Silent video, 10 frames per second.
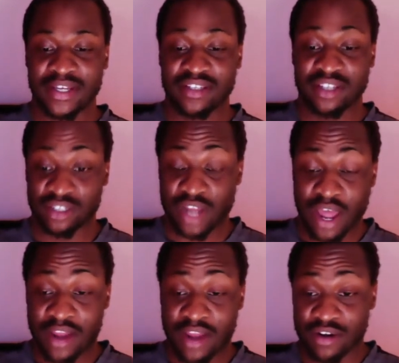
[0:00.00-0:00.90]
does
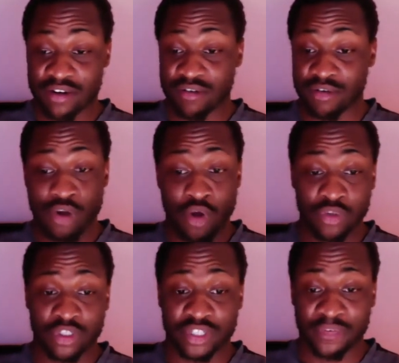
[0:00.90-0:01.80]
not know
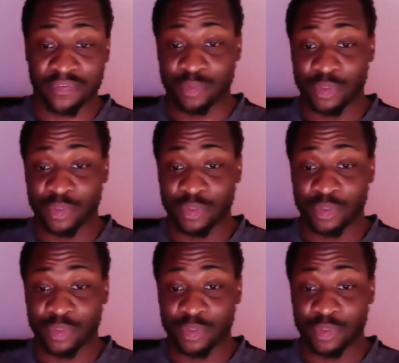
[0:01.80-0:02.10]
the difference